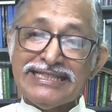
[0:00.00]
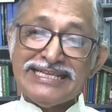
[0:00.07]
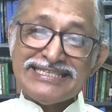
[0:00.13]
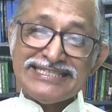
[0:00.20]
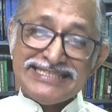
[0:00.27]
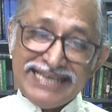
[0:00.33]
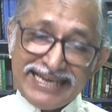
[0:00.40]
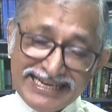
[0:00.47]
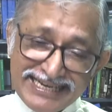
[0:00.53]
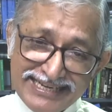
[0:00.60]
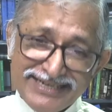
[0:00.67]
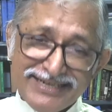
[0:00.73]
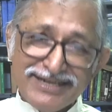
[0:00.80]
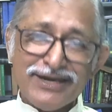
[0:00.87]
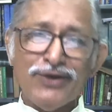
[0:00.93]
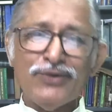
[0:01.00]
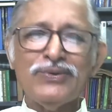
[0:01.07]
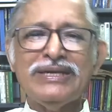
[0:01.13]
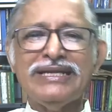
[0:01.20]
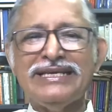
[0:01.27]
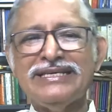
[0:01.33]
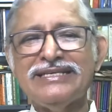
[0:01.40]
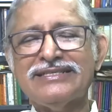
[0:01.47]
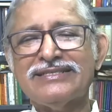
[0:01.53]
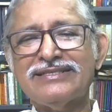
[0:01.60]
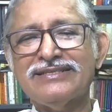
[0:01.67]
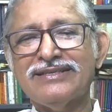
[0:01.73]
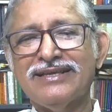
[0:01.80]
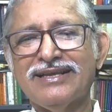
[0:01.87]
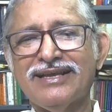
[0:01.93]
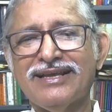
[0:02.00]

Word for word: The second round is